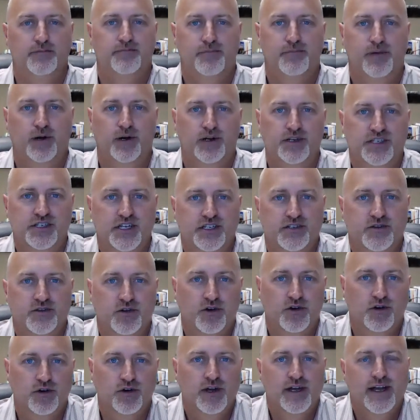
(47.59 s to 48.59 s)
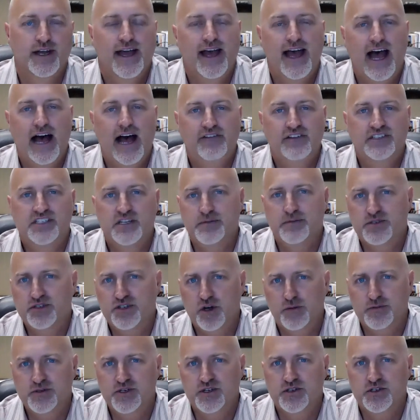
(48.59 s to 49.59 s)
purchase or have a
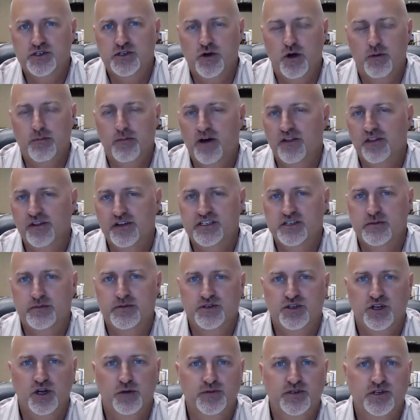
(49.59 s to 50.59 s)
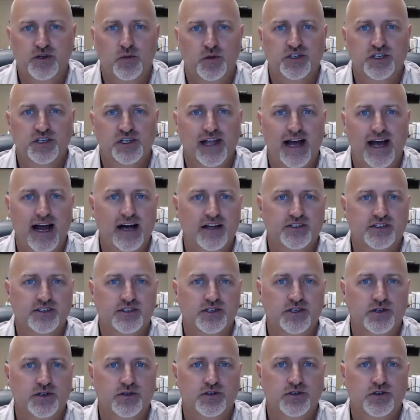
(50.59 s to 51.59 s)
subscription to, a monthly subscription, which allows
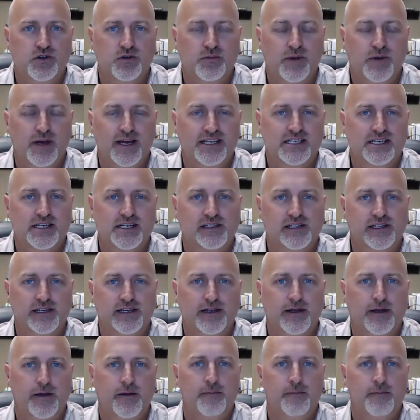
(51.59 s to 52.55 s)
you to basically